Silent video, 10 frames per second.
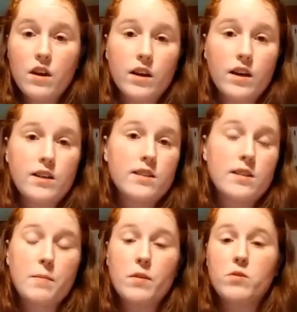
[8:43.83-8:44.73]
Because
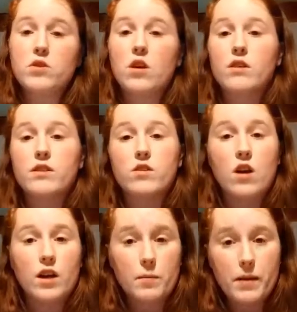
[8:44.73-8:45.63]
some of those dogs, they're
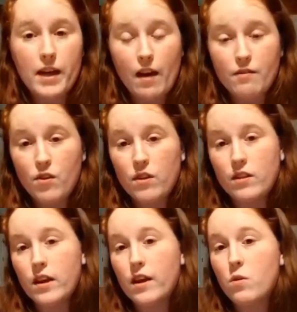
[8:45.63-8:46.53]
not going to be cat
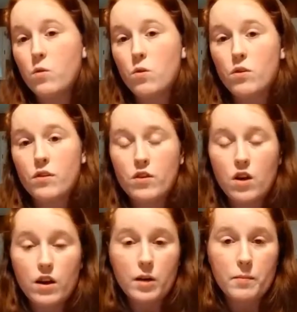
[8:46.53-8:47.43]
friendly, or they're
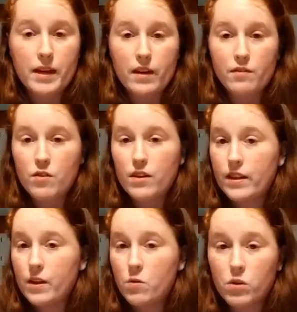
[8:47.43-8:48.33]
not going to be kid
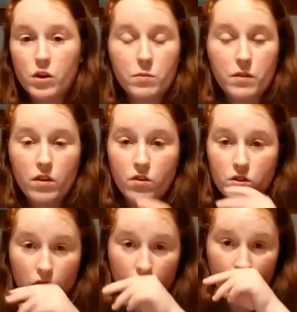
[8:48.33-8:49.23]
friendly, or good with other
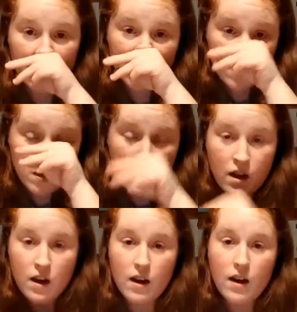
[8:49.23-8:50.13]
dogs.
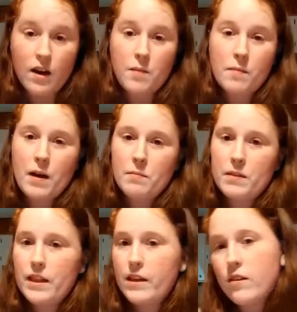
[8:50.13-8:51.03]

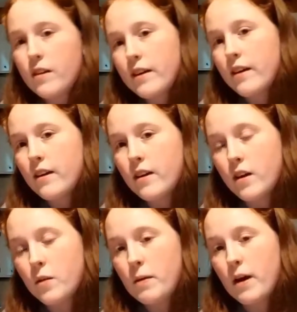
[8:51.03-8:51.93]
I'm leery
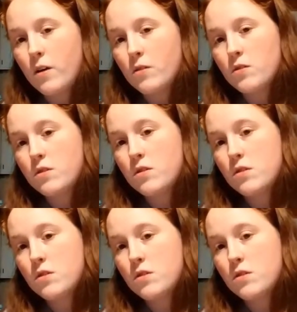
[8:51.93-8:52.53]
about